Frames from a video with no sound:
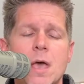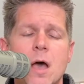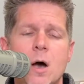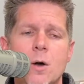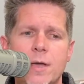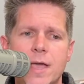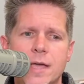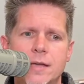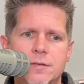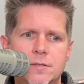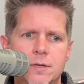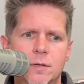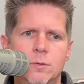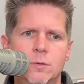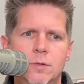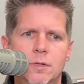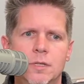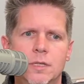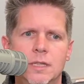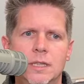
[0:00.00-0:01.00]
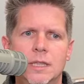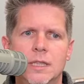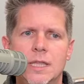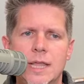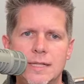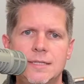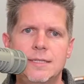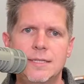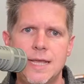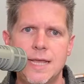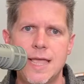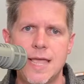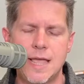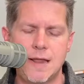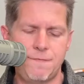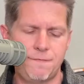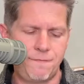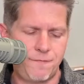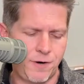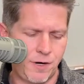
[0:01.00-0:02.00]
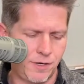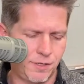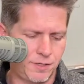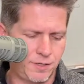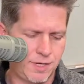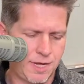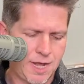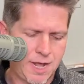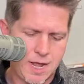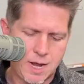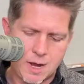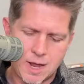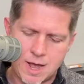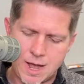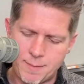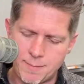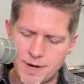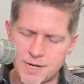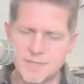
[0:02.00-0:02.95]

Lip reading: Okay, so let's dig in first. I'm